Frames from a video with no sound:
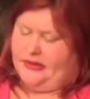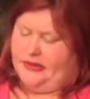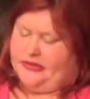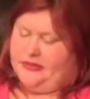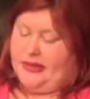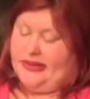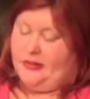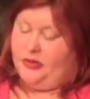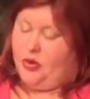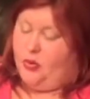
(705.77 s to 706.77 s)
Spelling
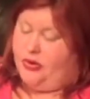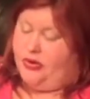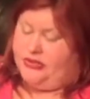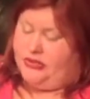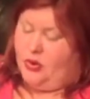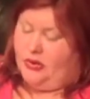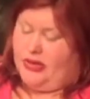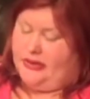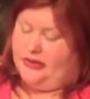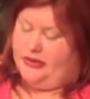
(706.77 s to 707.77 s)
out no words that
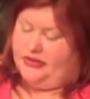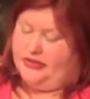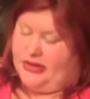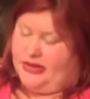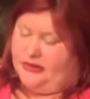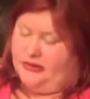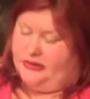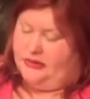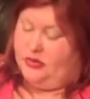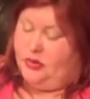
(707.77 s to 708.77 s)
Coraline could understand,
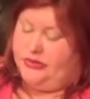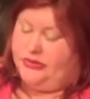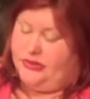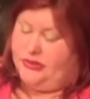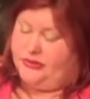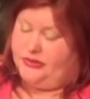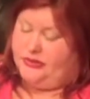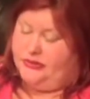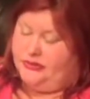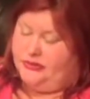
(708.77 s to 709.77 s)
the door was closed.
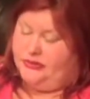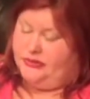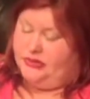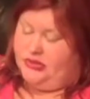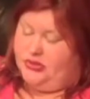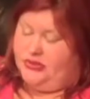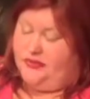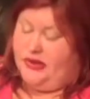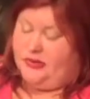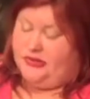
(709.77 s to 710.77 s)
She was
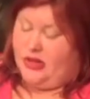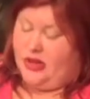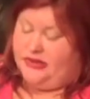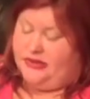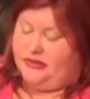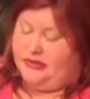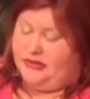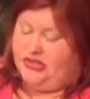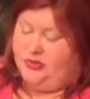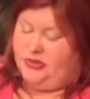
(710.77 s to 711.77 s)
afraid it was locked,
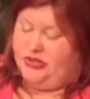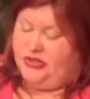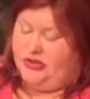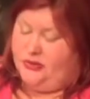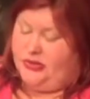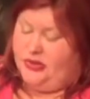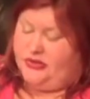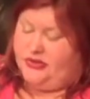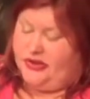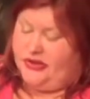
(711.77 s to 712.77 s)
and she pushed on it with all her
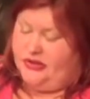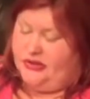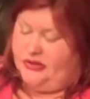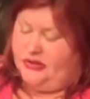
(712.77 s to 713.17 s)
strength.